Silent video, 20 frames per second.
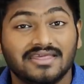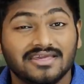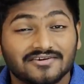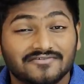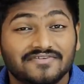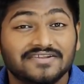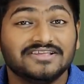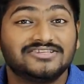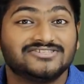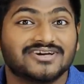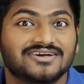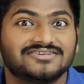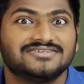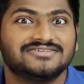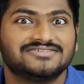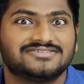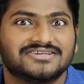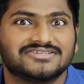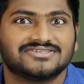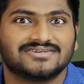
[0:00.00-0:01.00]
a free charging
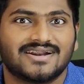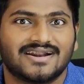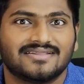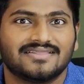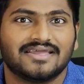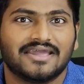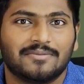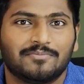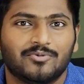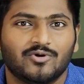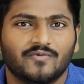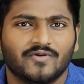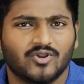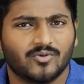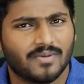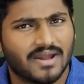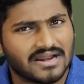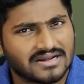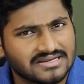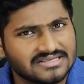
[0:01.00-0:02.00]
station at the airport when your
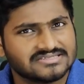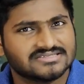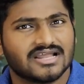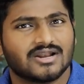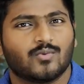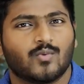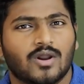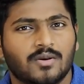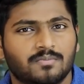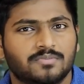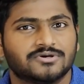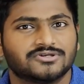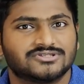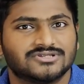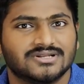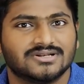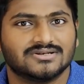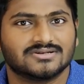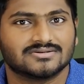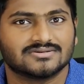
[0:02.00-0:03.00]
battery is at
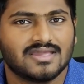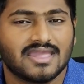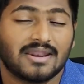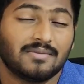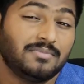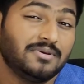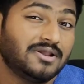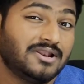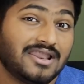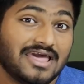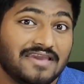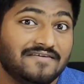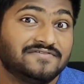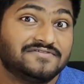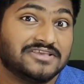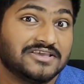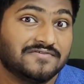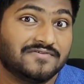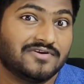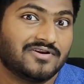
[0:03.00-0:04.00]
1% can be a
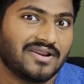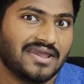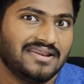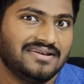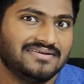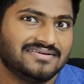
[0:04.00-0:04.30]
lifesaver, right?